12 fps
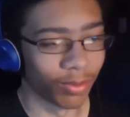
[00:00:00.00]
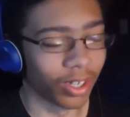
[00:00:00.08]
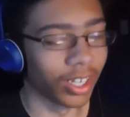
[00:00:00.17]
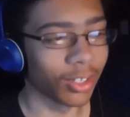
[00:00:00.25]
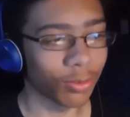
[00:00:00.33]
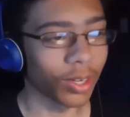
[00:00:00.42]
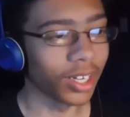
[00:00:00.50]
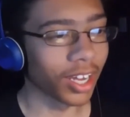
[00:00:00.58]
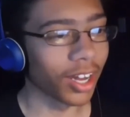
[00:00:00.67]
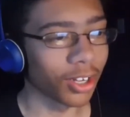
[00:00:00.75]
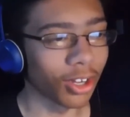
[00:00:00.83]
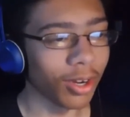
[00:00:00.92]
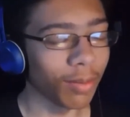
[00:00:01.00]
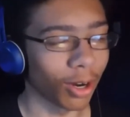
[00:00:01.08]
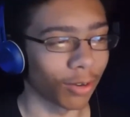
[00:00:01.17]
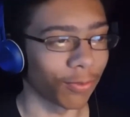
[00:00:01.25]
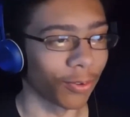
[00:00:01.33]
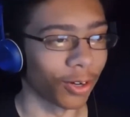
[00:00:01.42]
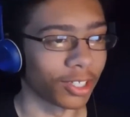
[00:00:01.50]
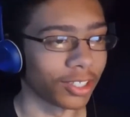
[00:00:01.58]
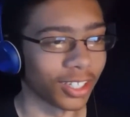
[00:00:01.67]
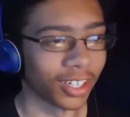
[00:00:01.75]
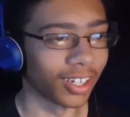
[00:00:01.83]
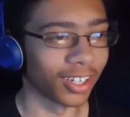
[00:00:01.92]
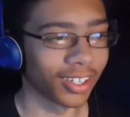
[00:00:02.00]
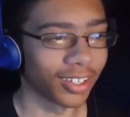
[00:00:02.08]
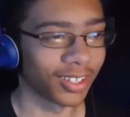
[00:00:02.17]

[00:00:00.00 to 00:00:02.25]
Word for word: Well, that's why you got cutie marks for it, duh.